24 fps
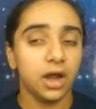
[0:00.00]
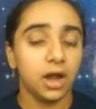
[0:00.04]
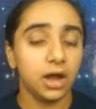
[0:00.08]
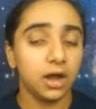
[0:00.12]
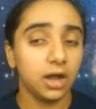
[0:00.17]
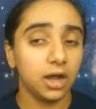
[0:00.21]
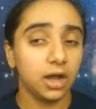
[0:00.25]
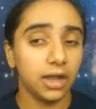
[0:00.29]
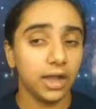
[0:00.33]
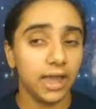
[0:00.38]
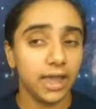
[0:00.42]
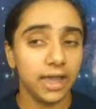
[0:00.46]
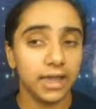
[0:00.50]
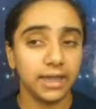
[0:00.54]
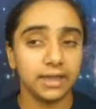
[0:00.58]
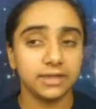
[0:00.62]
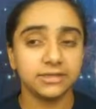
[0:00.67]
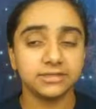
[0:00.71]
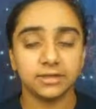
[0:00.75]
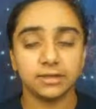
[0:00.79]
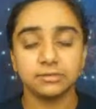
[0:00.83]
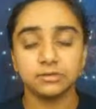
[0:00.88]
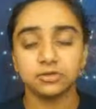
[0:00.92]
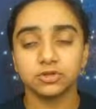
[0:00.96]
a
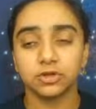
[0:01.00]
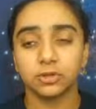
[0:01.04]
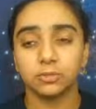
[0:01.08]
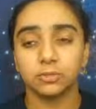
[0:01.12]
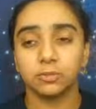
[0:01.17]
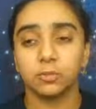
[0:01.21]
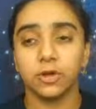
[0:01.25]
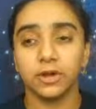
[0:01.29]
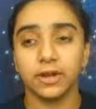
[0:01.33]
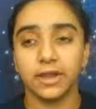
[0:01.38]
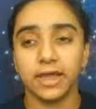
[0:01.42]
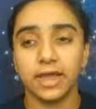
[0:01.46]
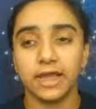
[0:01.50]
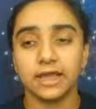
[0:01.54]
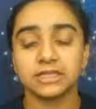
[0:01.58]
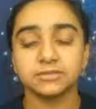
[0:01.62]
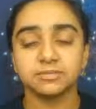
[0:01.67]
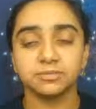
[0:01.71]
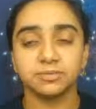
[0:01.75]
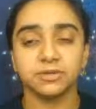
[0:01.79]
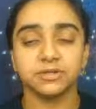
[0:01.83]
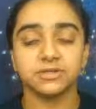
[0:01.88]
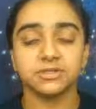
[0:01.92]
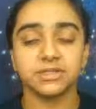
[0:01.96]
subscript 1x
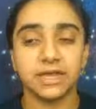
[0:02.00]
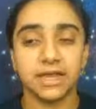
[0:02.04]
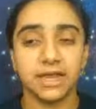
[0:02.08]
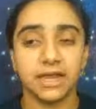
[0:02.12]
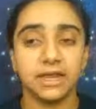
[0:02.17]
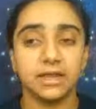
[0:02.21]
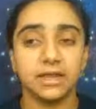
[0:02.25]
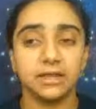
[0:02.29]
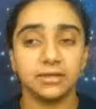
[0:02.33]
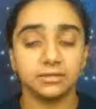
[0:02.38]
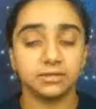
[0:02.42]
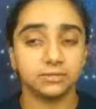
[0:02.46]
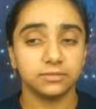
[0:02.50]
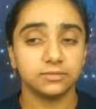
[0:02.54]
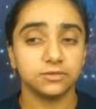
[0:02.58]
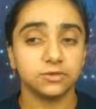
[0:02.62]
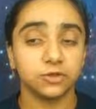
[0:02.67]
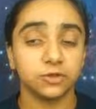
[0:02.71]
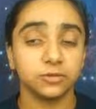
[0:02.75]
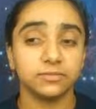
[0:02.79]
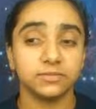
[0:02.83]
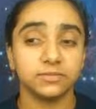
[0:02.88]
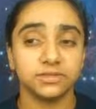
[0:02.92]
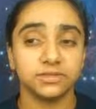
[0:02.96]
plus a
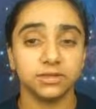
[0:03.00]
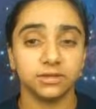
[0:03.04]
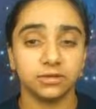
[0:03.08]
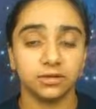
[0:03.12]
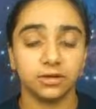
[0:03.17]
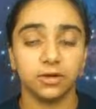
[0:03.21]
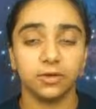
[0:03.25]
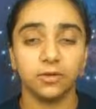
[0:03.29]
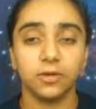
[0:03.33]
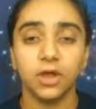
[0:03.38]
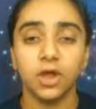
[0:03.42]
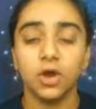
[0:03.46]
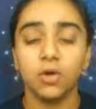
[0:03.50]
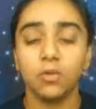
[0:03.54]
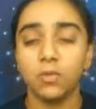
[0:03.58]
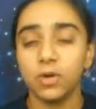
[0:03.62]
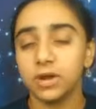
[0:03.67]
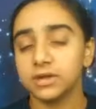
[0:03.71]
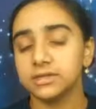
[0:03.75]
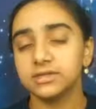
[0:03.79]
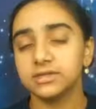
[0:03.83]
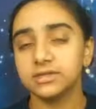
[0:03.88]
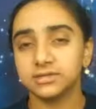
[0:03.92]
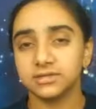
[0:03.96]
subscript 0.
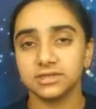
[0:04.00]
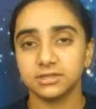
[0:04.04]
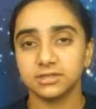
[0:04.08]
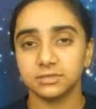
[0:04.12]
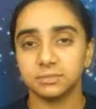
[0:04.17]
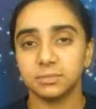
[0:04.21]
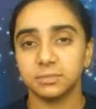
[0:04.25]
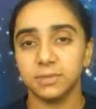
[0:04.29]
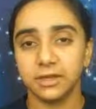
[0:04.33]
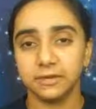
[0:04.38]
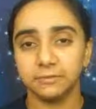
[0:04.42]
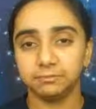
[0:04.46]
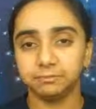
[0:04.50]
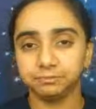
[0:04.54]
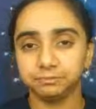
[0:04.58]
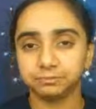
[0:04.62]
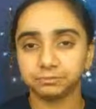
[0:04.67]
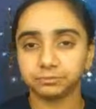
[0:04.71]
What does this mean?